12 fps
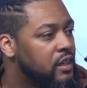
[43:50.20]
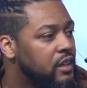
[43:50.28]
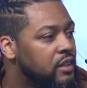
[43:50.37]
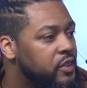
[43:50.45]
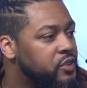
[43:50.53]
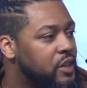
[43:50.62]

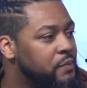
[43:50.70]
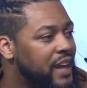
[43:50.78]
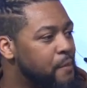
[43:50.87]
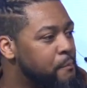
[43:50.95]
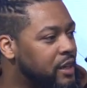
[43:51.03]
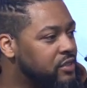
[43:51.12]
There's something I
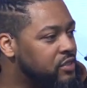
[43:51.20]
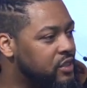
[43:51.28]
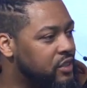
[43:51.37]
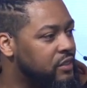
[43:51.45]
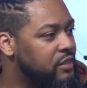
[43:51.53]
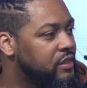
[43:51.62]
must do.
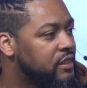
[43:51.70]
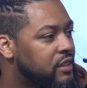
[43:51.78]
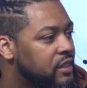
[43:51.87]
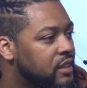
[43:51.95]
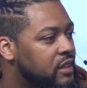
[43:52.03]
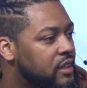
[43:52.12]

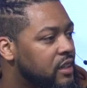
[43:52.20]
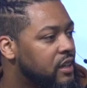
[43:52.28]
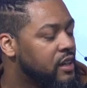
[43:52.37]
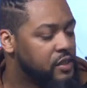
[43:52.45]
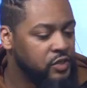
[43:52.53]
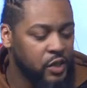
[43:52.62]

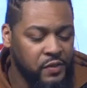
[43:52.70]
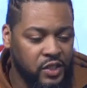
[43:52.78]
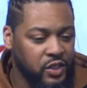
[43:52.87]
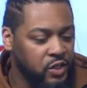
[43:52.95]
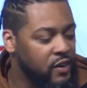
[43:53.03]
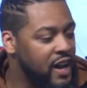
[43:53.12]
And so if there's a
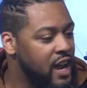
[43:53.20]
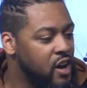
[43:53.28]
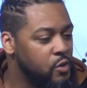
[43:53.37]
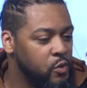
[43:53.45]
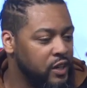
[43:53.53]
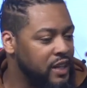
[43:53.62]
crowd,
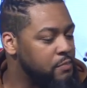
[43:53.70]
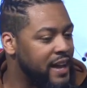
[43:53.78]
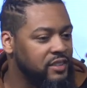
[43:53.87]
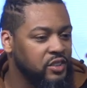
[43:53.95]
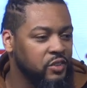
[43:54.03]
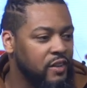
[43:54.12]
we'll get
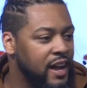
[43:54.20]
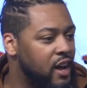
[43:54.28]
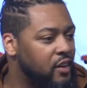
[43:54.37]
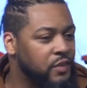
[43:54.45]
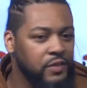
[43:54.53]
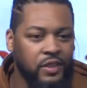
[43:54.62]
past the
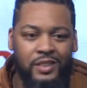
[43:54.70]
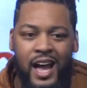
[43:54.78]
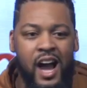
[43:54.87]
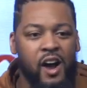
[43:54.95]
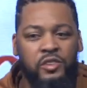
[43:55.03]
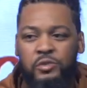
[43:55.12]
crowd. If there's a
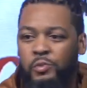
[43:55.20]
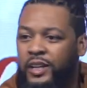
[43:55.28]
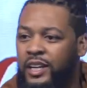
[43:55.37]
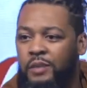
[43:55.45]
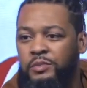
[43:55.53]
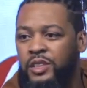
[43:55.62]
house, we'll get
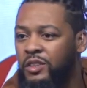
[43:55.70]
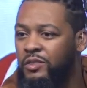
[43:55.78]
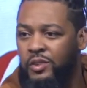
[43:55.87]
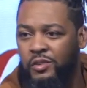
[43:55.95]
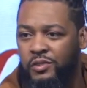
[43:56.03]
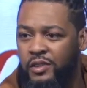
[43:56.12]
up to the
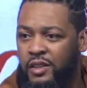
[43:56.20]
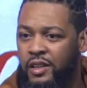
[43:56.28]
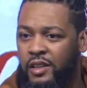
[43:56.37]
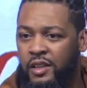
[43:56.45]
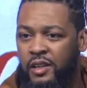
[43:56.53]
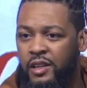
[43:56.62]
roof.
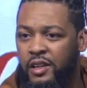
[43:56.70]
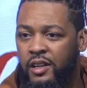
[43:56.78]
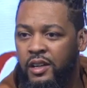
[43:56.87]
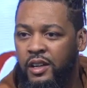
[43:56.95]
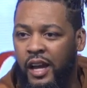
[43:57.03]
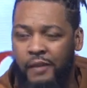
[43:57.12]

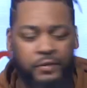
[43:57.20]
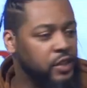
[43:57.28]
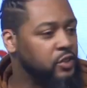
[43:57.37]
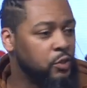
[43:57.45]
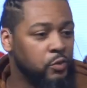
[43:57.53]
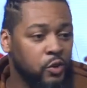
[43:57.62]
If there's
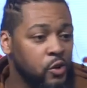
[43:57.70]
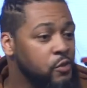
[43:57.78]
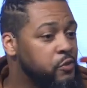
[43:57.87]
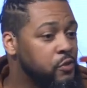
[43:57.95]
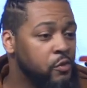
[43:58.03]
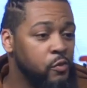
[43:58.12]
a
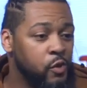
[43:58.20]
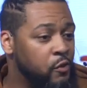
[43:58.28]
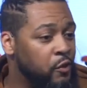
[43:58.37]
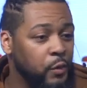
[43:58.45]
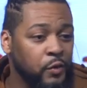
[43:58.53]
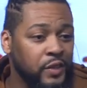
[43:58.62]
roof, we'll
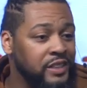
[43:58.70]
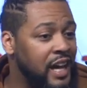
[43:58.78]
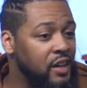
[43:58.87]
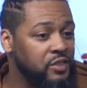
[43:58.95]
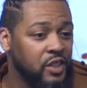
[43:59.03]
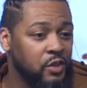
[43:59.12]
remove the
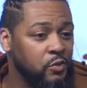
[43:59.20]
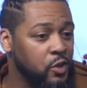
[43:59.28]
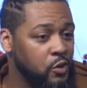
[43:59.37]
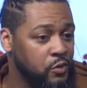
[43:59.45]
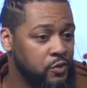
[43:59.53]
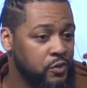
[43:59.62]
tiles in the roof.
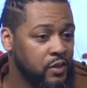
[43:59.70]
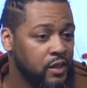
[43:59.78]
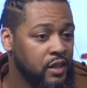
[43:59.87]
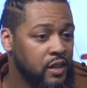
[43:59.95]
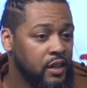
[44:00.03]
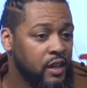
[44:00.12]

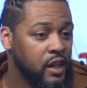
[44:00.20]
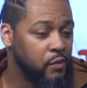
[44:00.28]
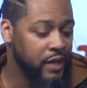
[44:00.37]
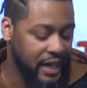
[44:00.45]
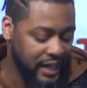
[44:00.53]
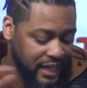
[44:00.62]
If we
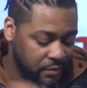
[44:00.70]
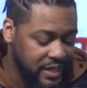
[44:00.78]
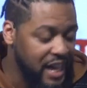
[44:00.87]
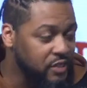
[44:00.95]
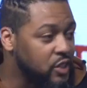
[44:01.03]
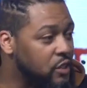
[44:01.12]
got to get them
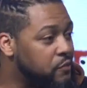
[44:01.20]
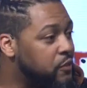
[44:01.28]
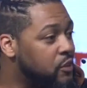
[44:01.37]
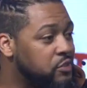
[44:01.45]
down to the first